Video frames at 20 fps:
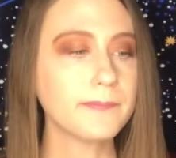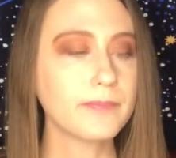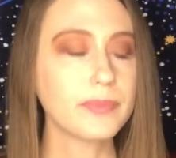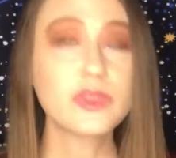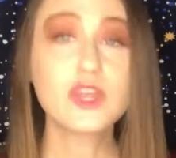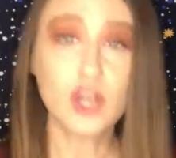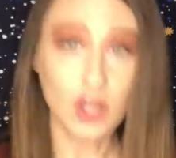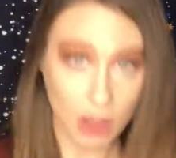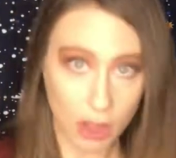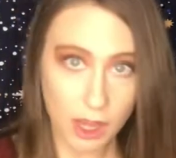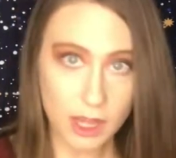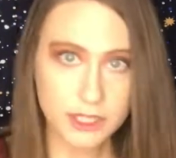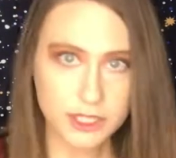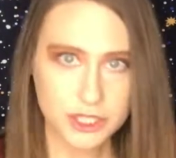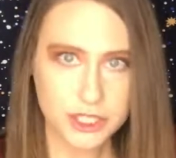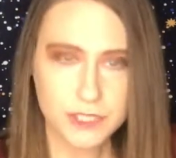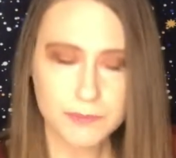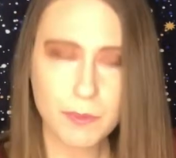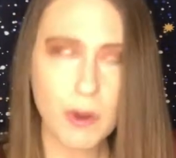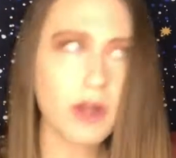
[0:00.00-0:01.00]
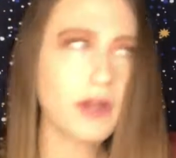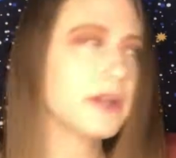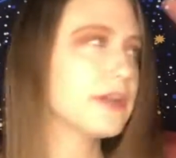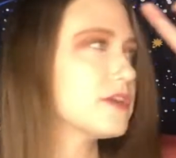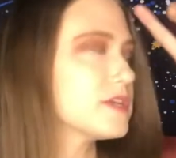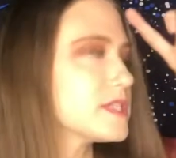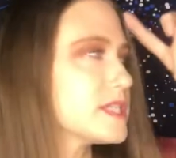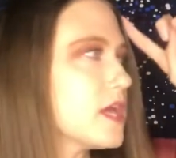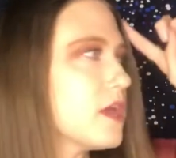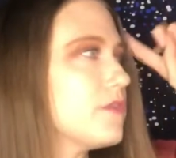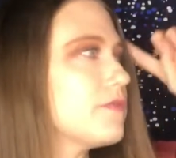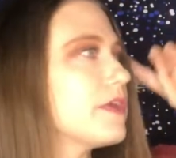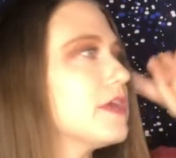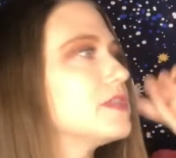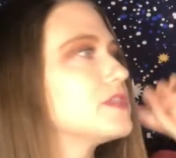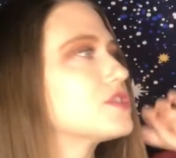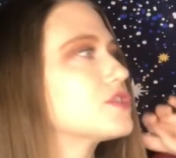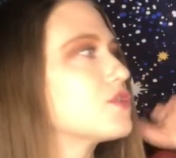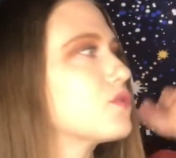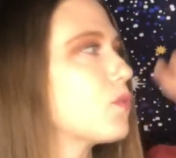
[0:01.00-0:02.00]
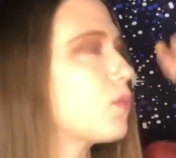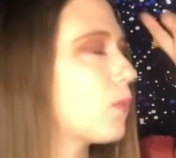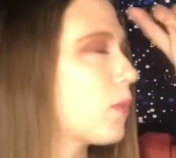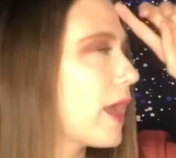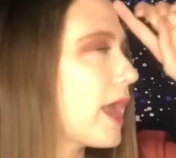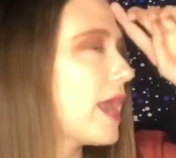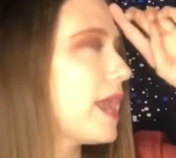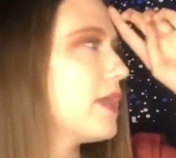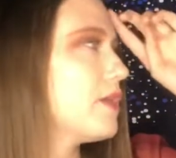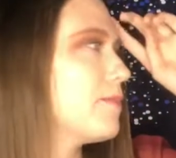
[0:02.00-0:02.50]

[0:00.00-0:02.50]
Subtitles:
the conscious part of yourself, it's the way